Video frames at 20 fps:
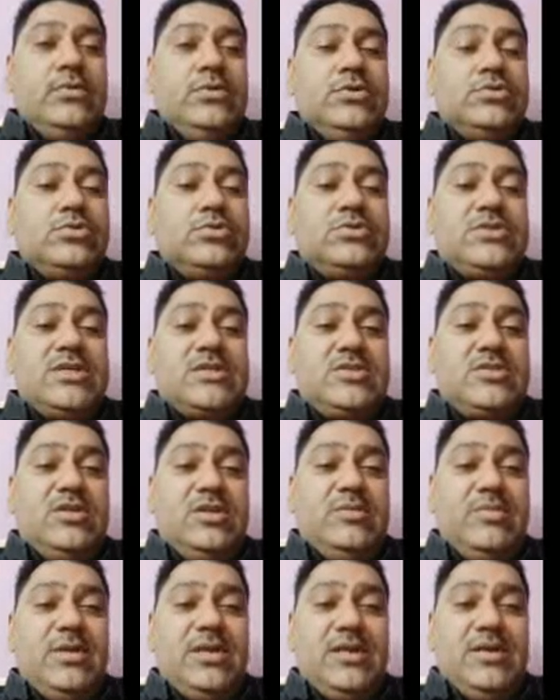So,
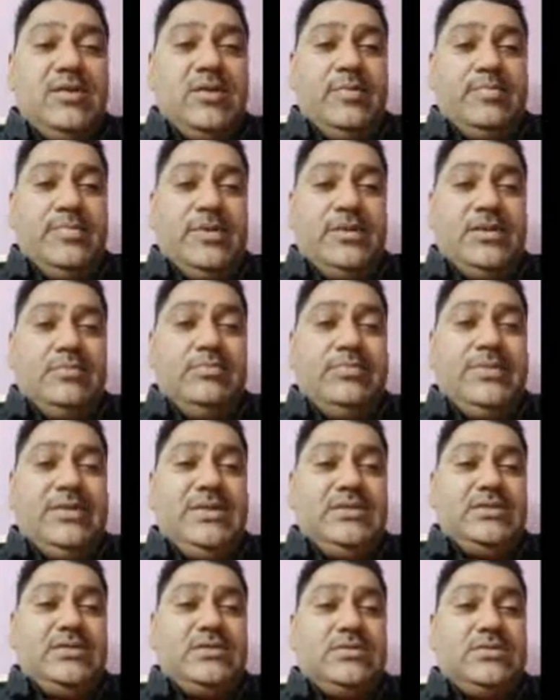sustainable development
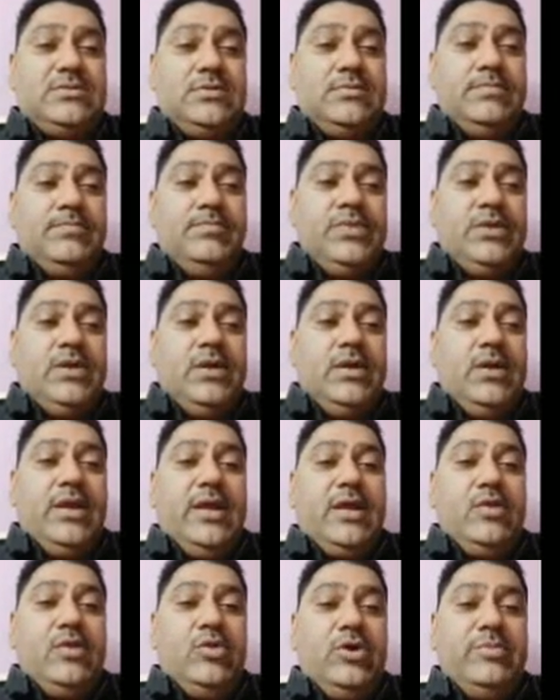means
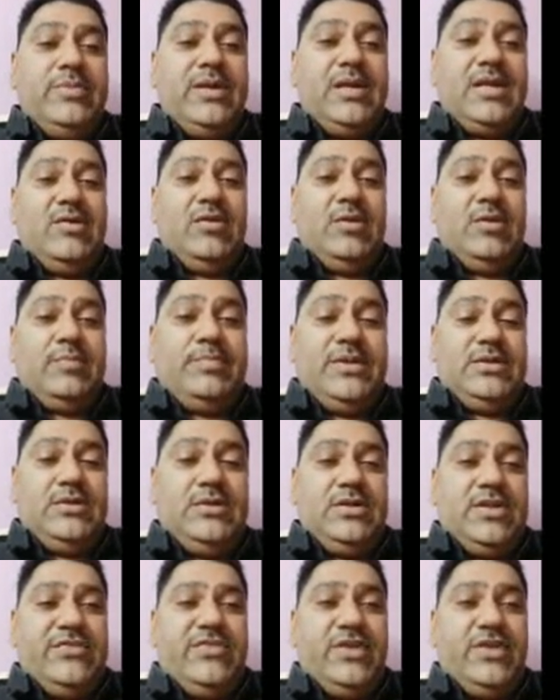economic development
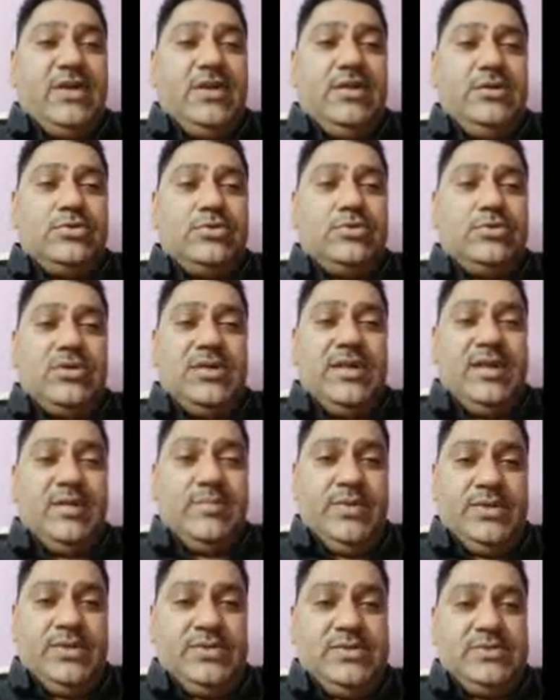definitely should take
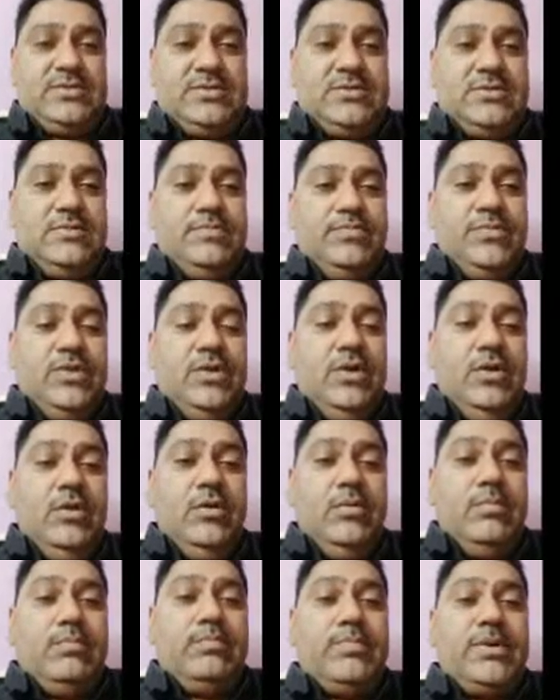place,
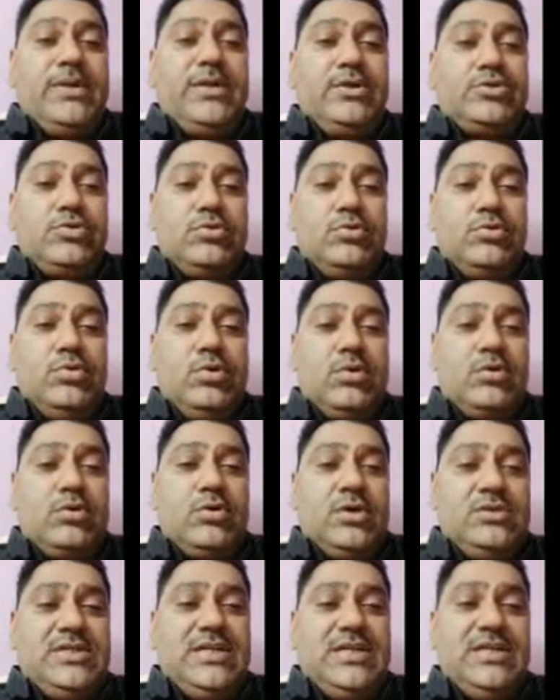but it should not
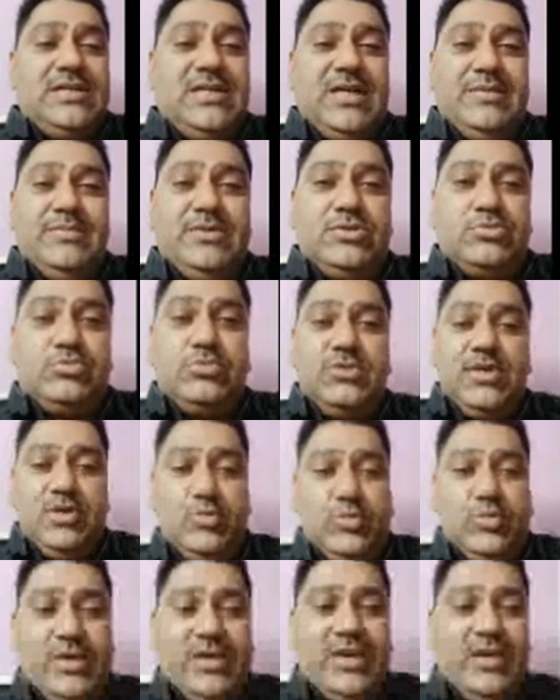cause any damage to the
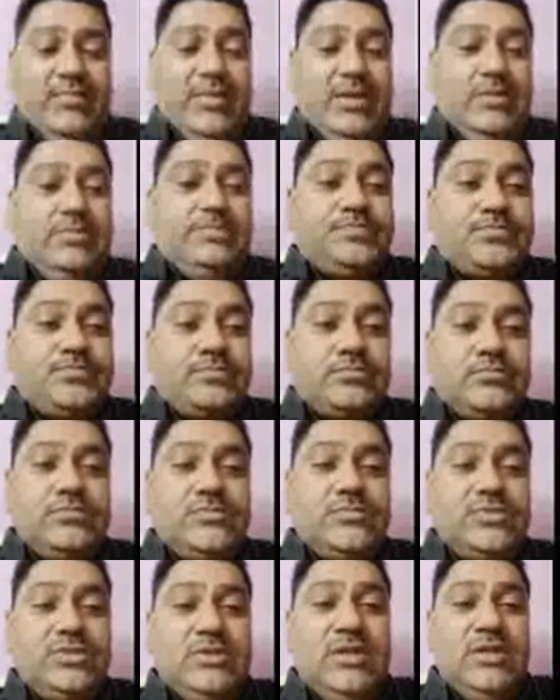environment.
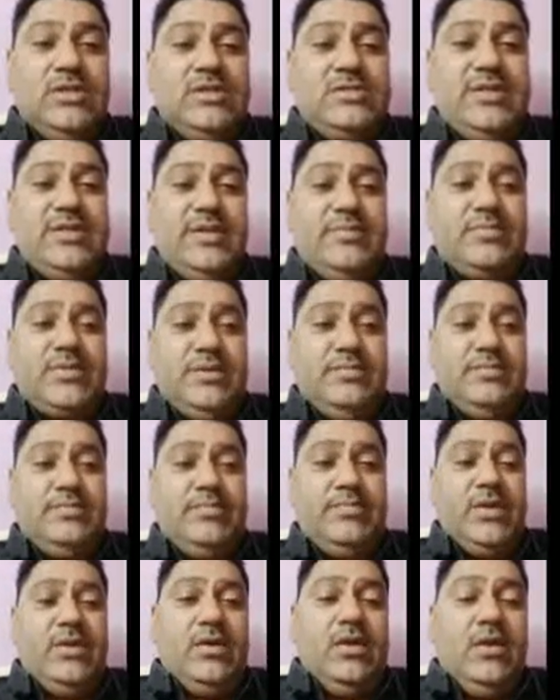At the same time,
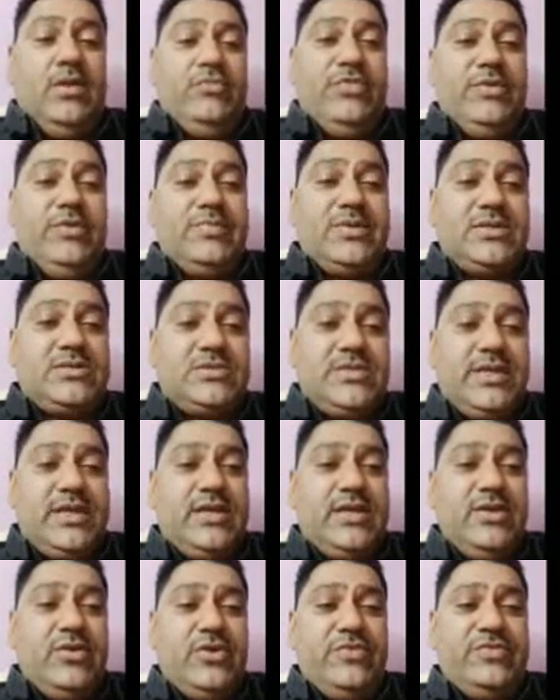we must take
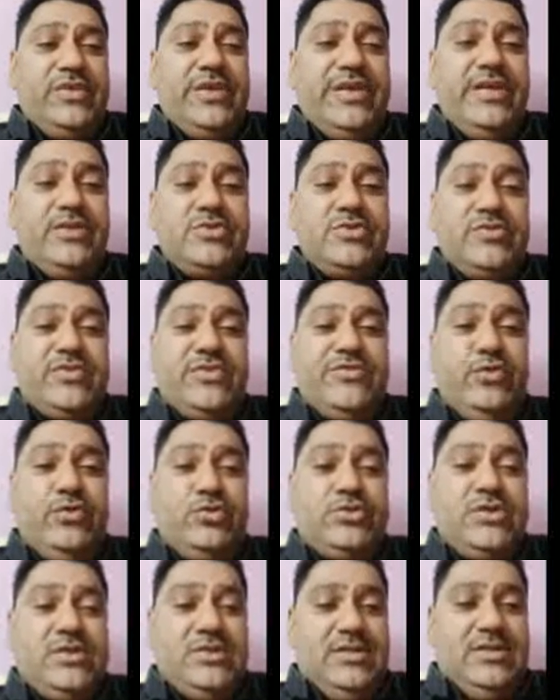care of the needs of the
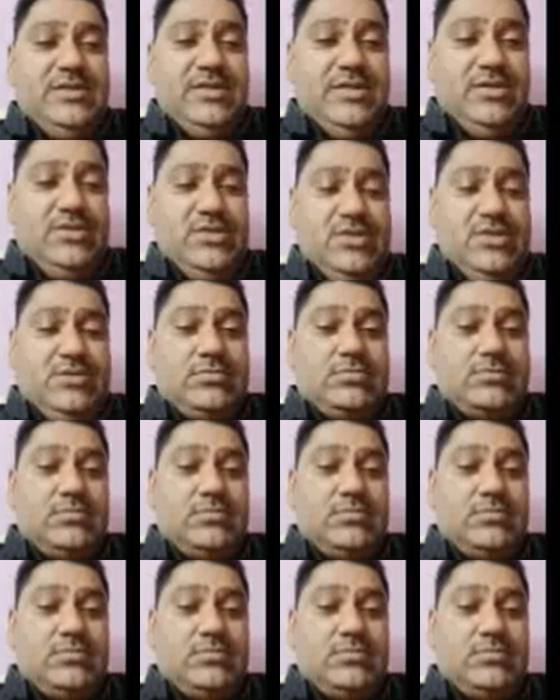future generation.